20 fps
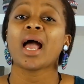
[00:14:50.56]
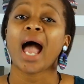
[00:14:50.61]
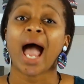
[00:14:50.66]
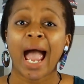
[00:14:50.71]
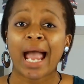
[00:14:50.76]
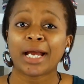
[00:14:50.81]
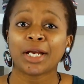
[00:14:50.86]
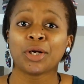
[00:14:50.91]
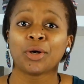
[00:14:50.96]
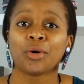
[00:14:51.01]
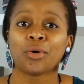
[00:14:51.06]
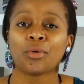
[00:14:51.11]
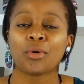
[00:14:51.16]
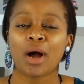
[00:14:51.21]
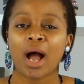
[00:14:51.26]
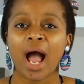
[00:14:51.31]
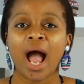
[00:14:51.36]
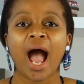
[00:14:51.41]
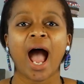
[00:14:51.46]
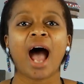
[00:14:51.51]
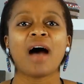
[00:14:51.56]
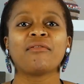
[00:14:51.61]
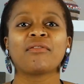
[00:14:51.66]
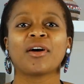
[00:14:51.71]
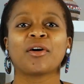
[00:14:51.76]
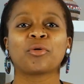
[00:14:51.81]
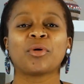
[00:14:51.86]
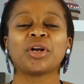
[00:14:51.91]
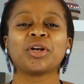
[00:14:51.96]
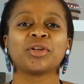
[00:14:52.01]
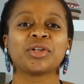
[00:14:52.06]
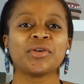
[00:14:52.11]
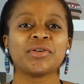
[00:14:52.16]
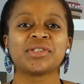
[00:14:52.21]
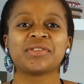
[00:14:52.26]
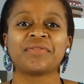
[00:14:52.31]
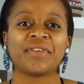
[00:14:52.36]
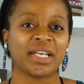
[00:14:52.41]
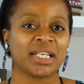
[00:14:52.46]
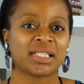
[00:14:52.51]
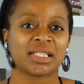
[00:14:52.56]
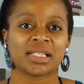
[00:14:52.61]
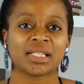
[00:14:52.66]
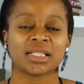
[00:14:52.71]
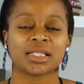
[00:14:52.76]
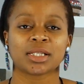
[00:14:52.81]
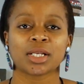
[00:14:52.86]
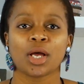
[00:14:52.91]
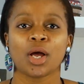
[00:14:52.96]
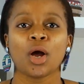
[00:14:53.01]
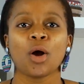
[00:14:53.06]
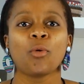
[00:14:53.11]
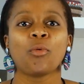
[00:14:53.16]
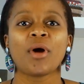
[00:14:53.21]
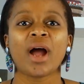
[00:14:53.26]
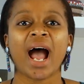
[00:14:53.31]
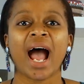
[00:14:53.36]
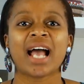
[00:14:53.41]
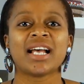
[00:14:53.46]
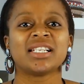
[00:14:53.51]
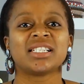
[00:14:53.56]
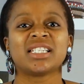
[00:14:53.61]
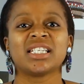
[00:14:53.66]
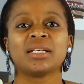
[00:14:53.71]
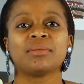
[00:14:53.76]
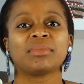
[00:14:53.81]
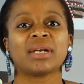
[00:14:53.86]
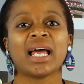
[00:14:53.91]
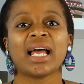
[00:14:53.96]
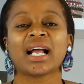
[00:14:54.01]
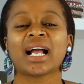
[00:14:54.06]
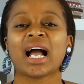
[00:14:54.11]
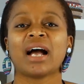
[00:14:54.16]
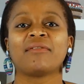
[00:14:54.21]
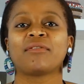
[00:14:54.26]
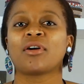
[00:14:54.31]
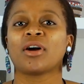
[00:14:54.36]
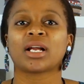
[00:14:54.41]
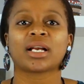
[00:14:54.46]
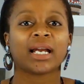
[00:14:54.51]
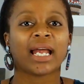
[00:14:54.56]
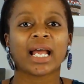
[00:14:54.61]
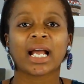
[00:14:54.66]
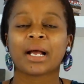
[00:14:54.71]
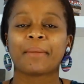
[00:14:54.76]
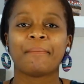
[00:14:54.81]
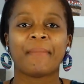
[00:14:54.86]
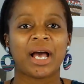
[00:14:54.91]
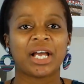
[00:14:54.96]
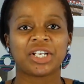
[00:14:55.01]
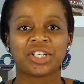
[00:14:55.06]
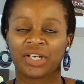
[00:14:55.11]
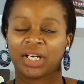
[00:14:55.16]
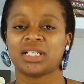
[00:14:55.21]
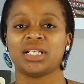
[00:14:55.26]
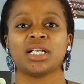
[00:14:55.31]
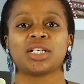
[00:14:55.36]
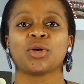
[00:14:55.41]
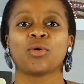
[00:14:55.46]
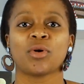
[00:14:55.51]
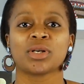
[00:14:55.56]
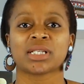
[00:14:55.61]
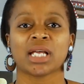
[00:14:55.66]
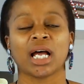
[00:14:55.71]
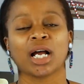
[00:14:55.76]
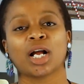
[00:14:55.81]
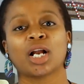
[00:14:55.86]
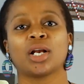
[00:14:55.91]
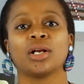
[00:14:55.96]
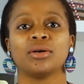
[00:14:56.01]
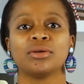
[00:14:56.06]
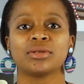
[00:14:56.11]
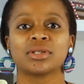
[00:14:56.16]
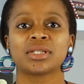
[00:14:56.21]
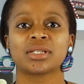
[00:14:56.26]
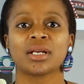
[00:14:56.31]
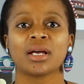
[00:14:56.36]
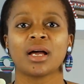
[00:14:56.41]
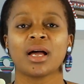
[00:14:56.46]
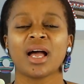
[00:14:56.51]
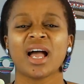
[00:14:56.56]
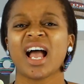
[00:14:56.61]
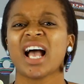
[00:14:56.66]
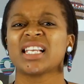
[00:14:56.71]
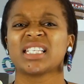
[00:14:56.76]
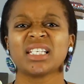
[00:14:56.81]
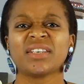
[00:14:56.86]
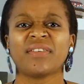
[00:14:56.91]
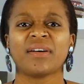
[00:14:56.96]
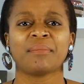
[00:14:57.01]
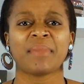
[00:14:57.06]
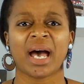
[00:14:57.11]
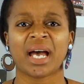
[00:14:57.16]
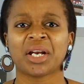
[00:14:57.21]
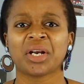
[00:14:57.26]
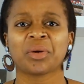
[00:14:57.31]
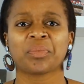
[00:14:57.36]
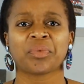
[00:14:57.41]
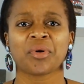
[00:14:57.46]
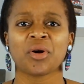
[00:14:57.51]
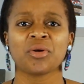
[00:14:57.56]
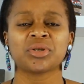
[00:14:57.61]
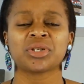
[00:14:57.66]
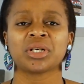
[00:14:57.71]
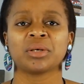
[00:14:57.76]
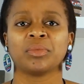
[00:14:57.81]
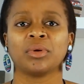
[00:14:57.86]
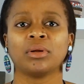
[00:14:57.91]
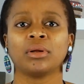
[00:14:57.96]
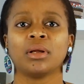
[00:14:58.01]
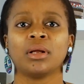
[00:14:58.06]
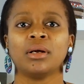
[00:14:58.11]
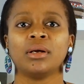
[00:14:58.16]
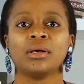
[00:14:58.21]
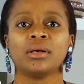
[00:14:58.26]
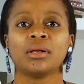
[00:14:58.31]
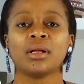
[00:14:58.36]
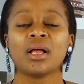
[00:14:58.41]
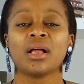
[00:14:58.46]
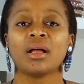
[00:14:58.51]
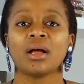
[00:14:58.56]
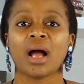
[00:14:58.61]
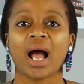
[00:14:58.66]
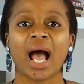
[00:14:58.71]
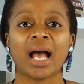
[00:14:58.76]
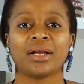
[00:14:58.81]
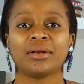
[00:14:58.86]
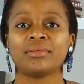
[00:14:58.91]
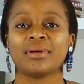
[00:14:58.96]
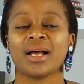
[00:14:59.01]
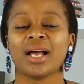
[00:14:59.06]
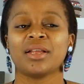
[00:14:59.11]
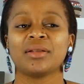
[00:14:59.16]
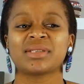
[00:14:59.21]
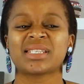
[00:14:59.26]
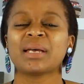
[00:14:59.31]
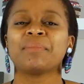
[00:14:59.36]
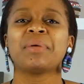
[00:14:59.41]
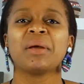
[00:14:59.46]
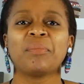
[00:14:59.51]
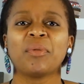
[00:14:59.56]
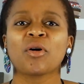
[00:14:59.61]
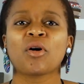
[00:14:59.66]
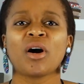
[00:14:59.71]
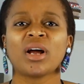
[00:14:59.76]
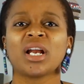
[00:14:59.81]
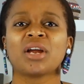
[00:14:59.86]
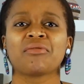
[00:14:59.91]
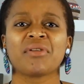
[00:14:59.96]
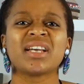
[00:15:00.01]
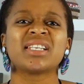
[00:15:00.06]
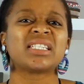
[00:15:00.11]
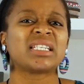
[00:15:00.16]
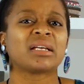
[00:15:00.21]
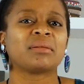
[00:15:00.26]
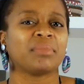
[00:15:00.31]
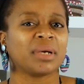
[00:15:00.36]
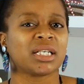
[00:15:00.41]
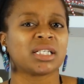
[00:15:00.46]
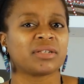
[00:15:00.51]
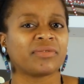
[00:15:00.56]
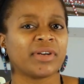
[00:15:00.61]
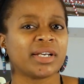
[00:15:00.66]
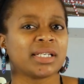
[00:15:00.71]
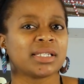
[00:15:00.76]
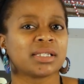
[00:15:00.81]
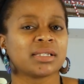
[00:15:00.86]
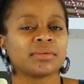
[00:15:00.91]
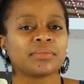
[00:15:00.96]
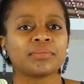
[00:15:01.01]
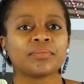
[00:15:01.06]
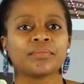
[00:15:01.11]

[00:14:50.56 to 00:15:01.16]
I know I've got one of those faces where I seem like I've got my shutter doors are closed, as if I'm unapproachable. Some people call it resting bitch face.